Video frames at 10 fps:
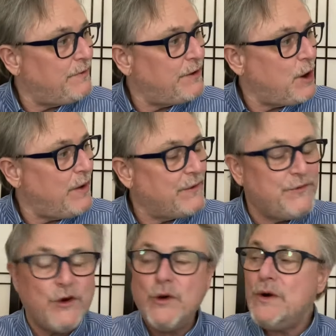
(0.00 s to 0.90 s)
going
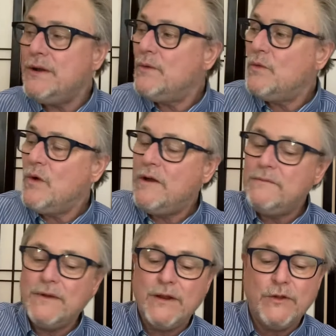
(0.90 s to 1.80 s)
forward,
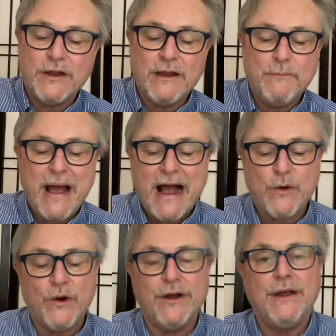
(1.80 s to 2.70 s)
one looking
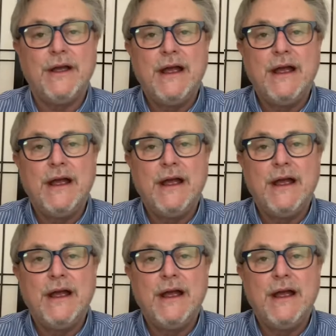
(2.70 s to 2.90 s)
backward.